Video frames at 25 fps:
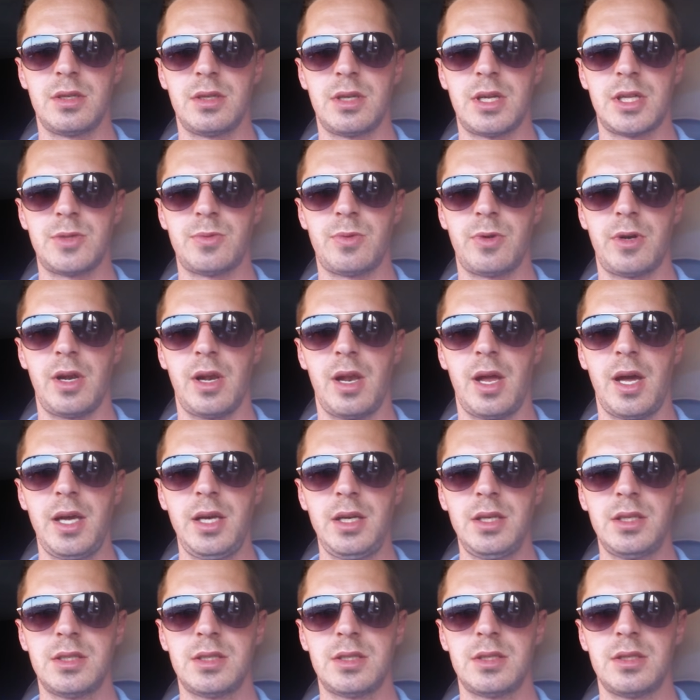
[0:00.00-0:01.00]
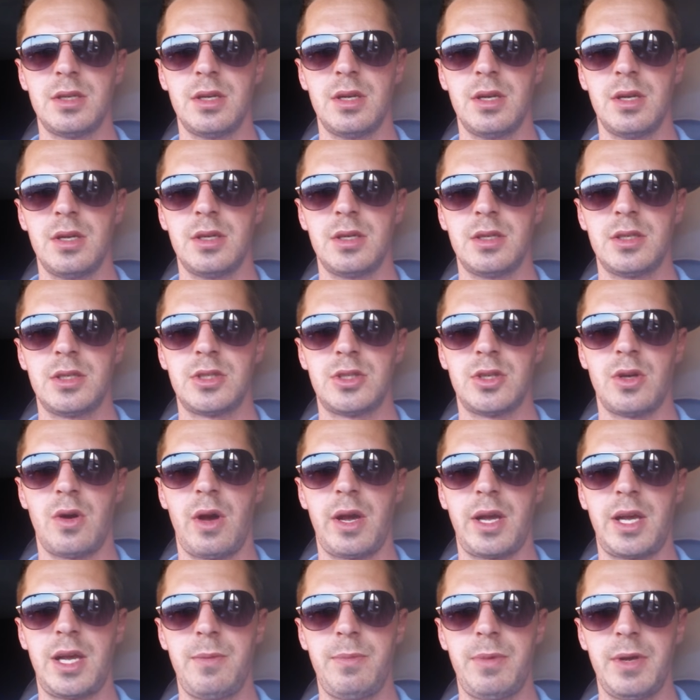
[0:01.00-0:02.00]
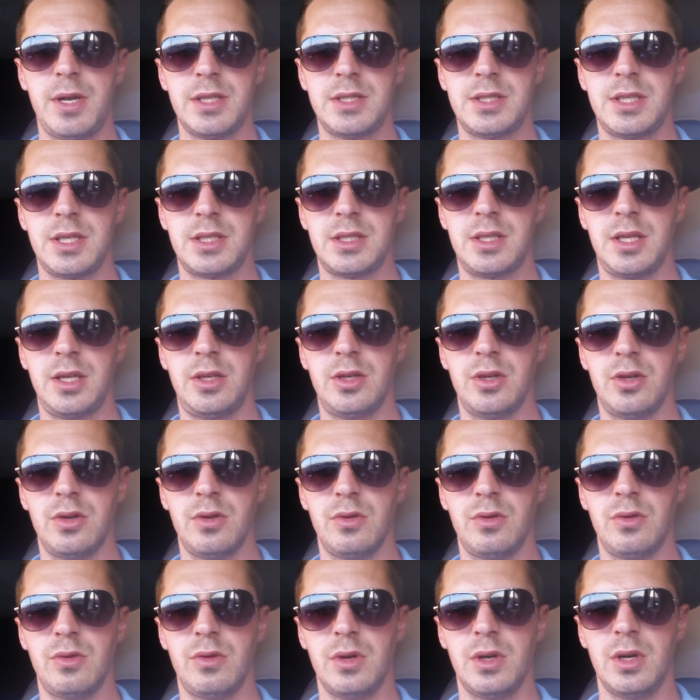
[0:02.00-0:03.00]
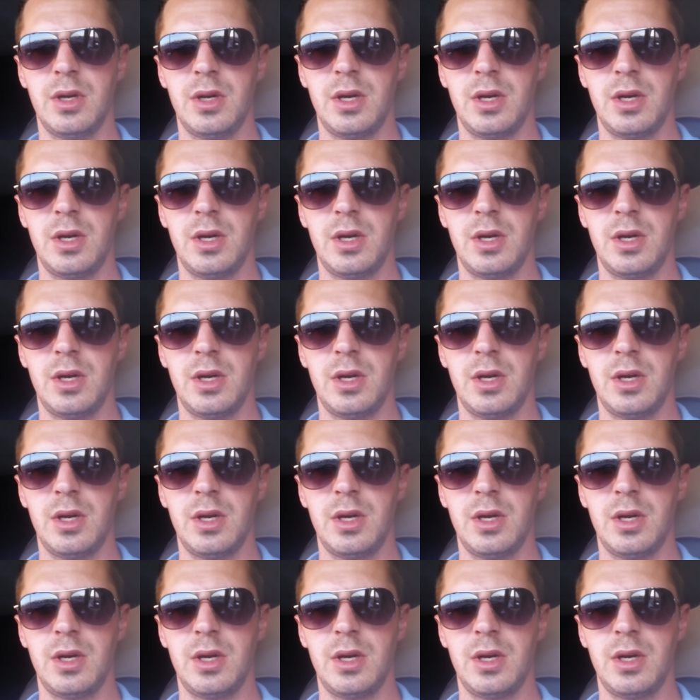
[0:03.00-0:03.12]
That's what it likes. So I keep it at 62.